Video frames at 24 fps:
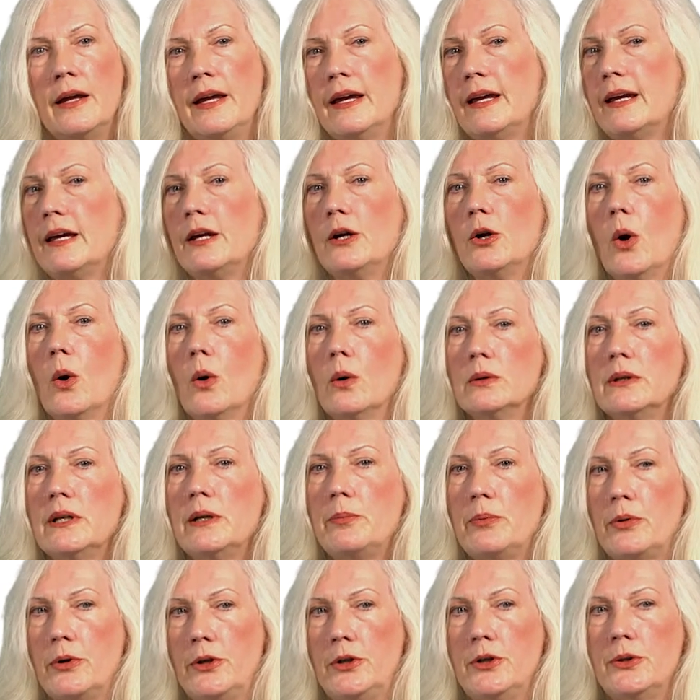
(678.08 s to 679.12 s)
It can
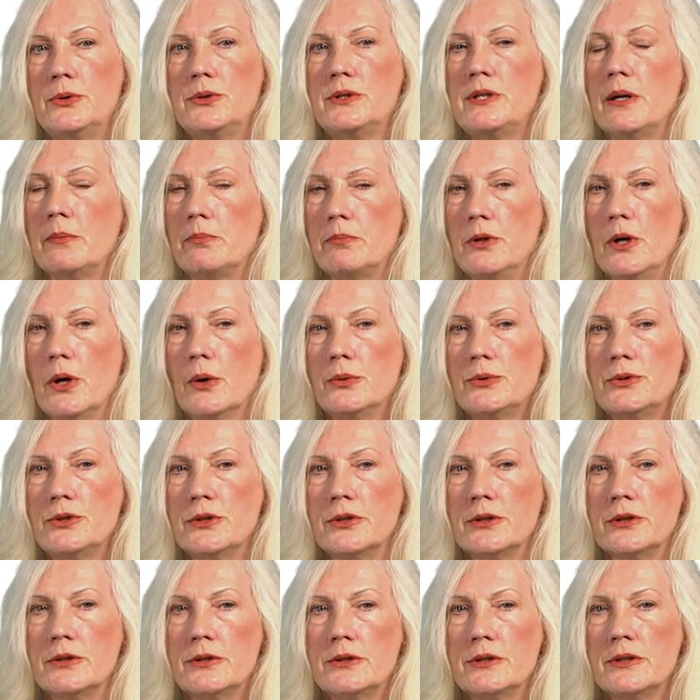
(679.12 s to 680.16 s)
only produce
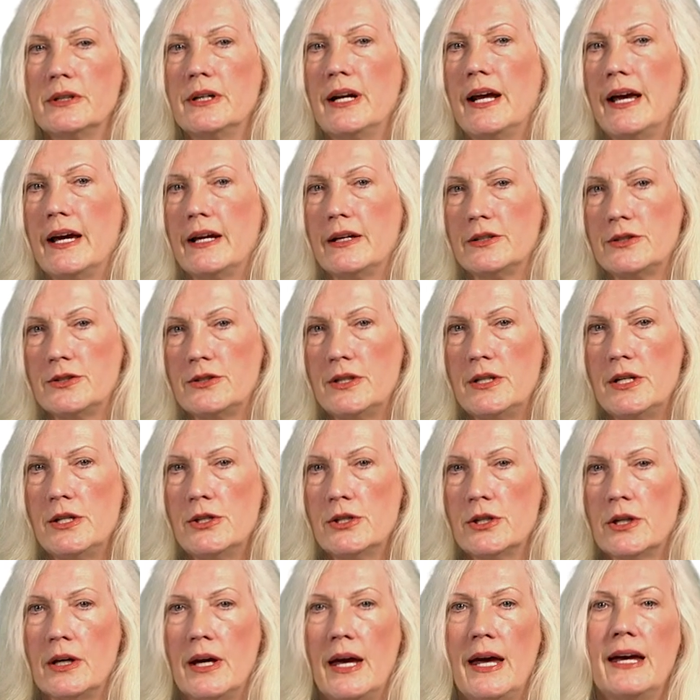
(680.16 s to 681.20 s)
hypnosis and
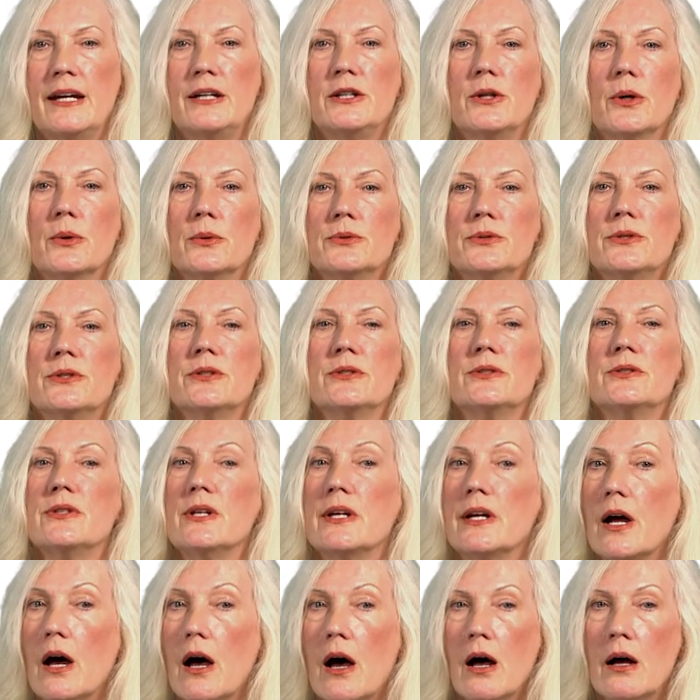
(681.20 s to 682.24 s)
anesthesia at doses
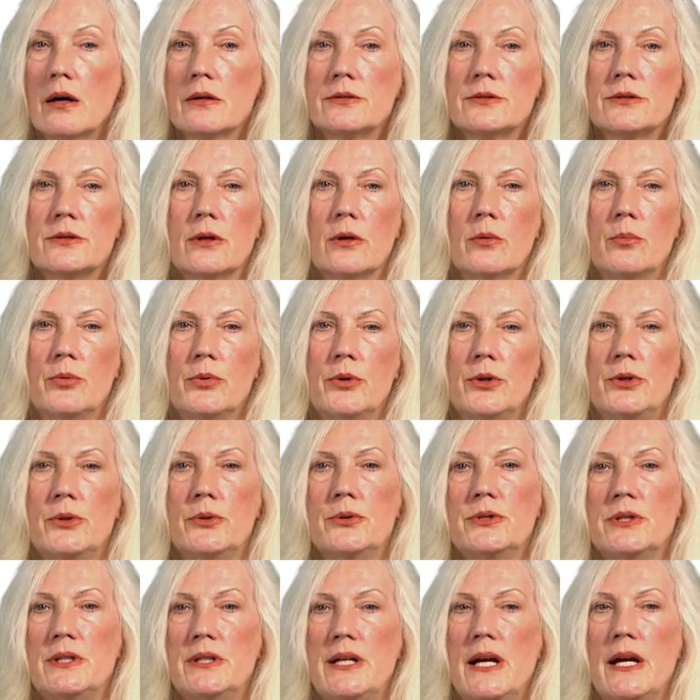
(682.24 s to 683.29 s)
that also
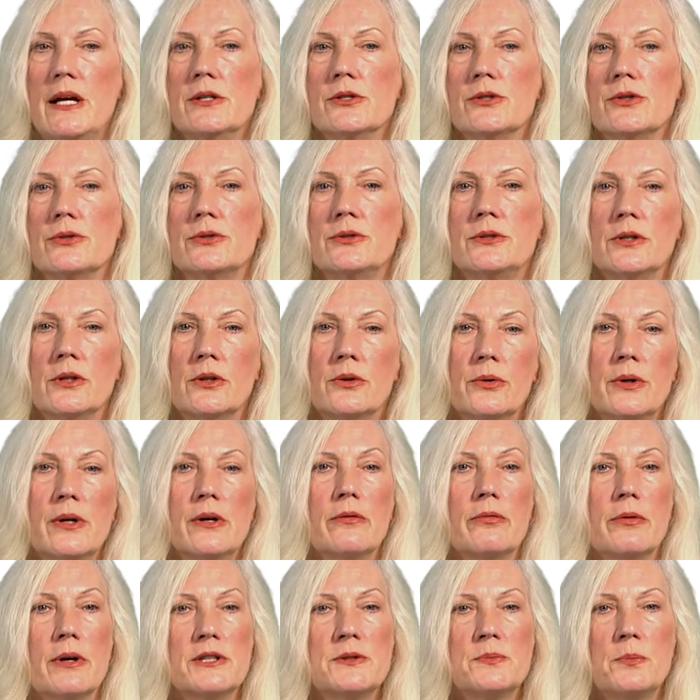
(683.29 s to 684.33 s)
produce a dangerous degree
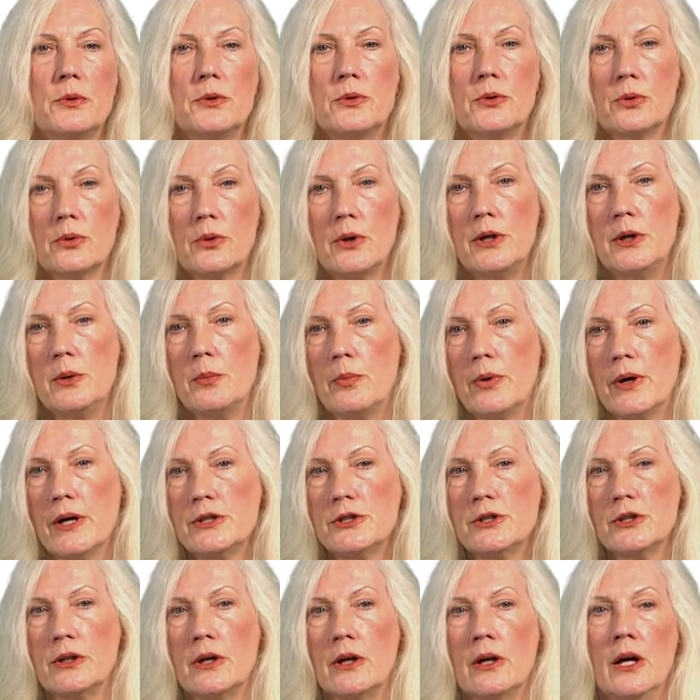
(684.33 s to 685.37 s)
of respiratory
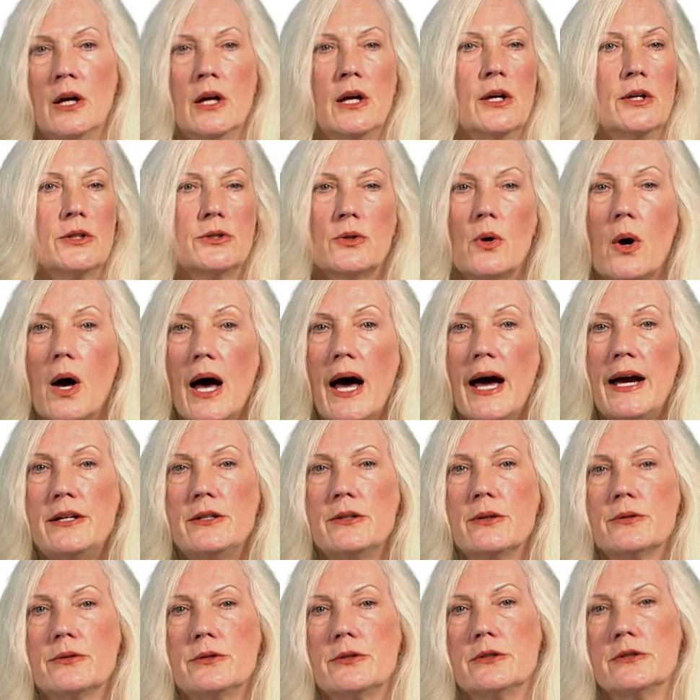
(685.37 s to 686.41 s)
depression. So high
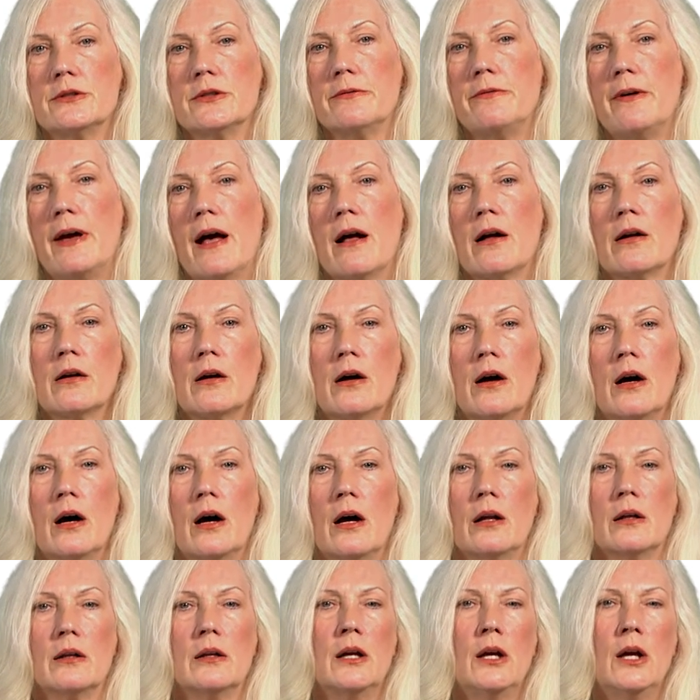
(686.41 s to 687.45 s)
doses of
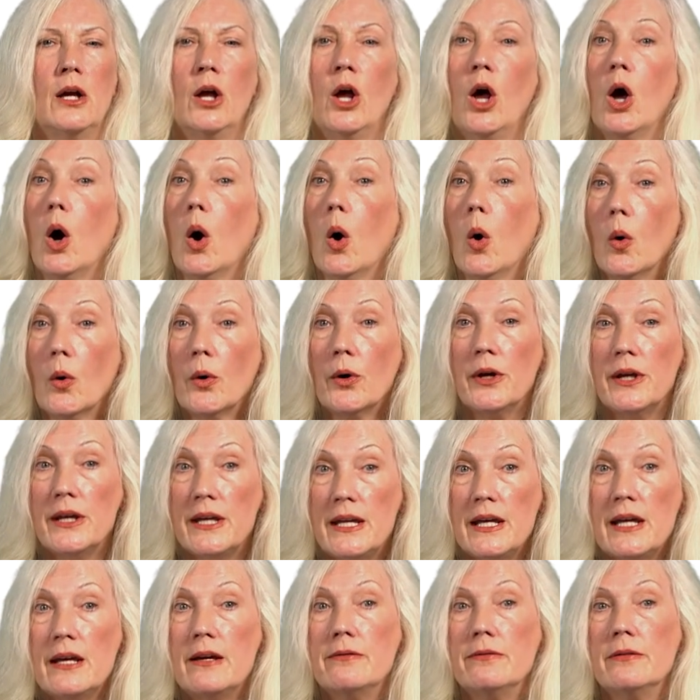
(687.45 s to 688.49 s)
alcohol, or
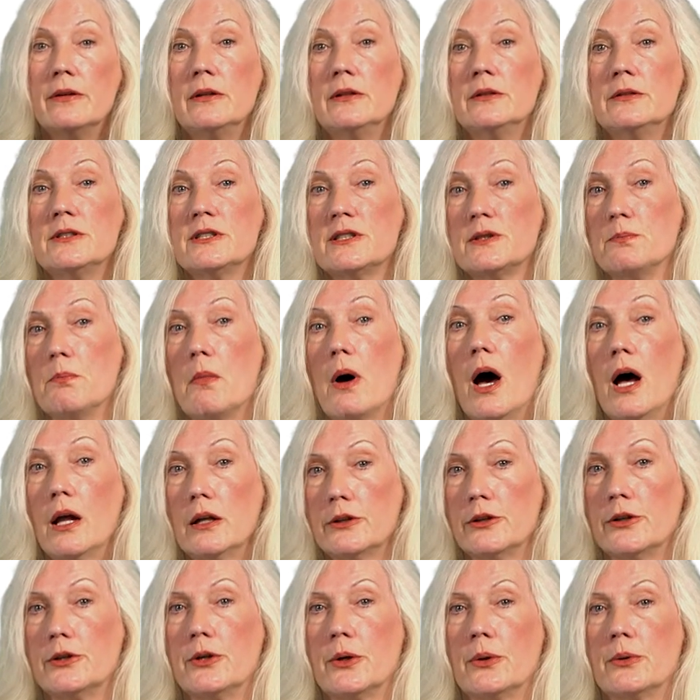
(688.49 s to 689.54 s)
even
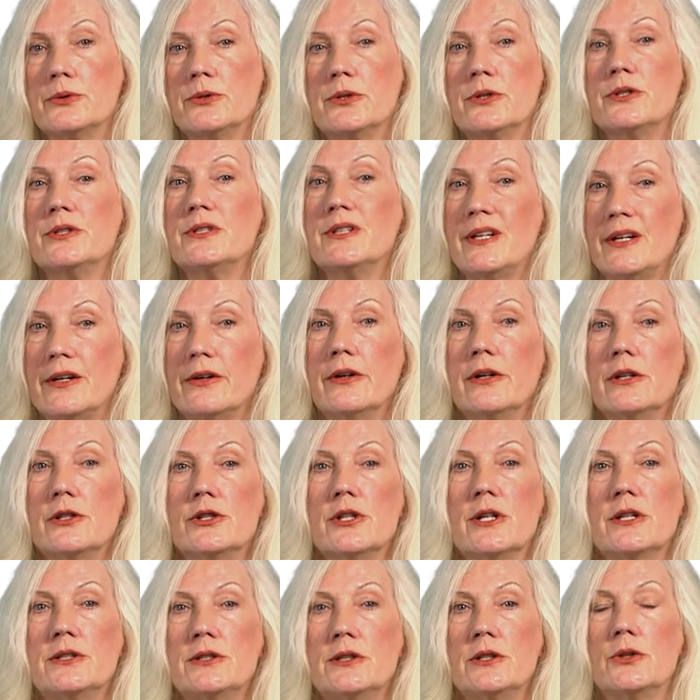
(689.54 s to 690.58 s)
smaller doses that are
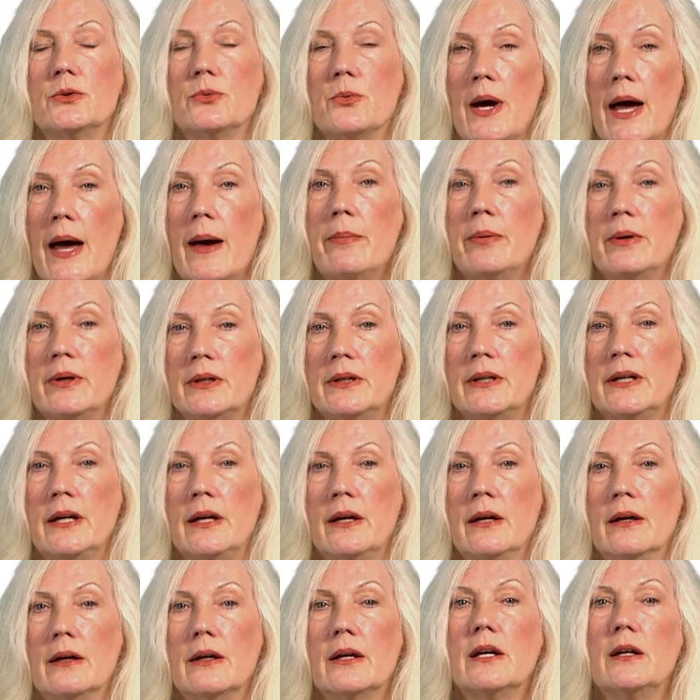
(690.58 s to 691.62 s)
ingested
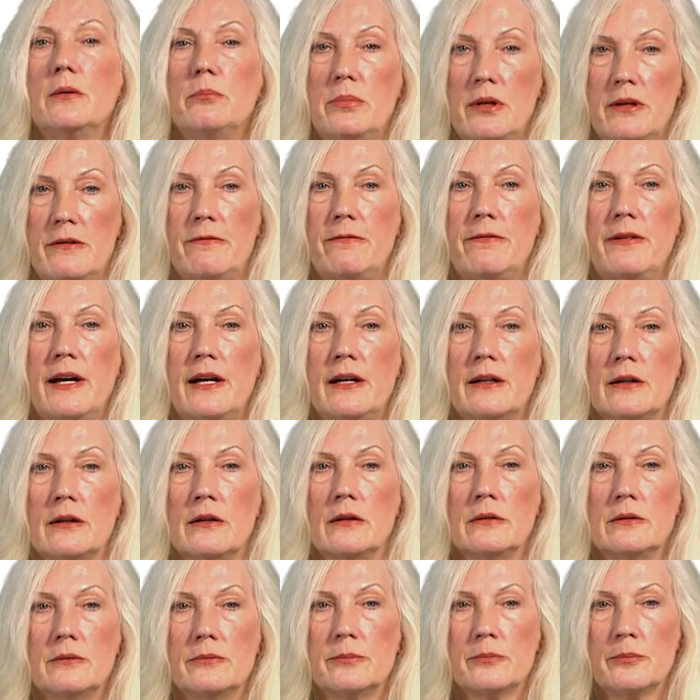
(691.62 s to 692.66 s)
rapidly, can be
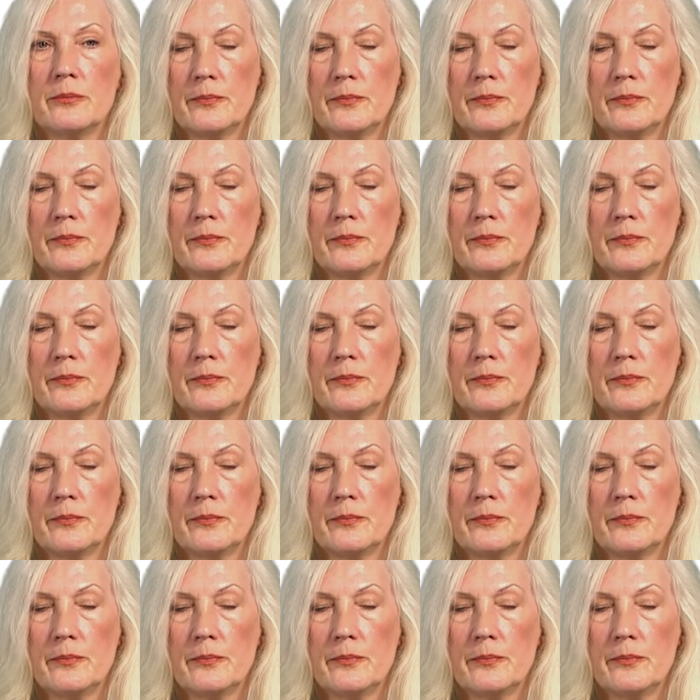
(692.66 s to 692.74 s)
fatal.